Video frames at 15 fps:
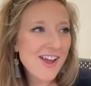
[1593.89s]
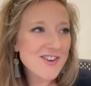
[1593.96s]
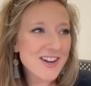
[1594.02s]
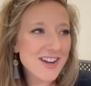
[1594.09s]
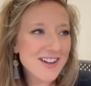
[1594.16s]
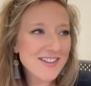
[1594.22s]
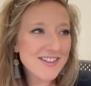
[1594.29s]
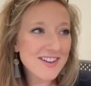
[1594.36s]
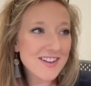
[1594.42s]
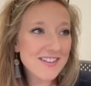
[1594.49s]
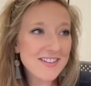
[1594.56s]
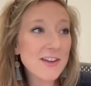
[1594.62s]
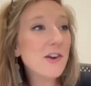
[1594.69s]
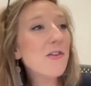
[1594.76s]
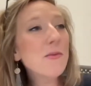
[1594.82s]
John says,
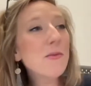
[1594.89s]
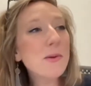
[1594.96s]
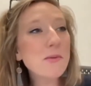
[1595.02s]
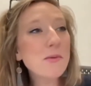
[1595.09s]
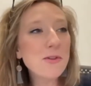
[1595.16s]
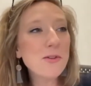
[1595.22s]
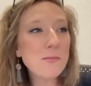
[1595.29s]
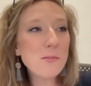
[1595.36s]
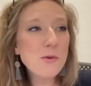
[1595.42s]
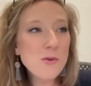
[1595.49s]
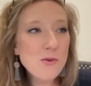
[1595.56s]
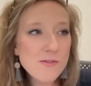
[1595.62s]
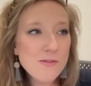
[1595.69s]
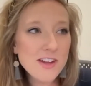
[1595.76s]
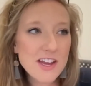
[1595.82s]
I don't remember the
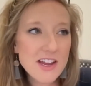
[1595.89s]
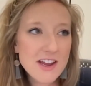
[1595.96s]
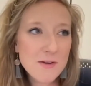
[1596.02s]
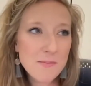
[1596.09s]
movie,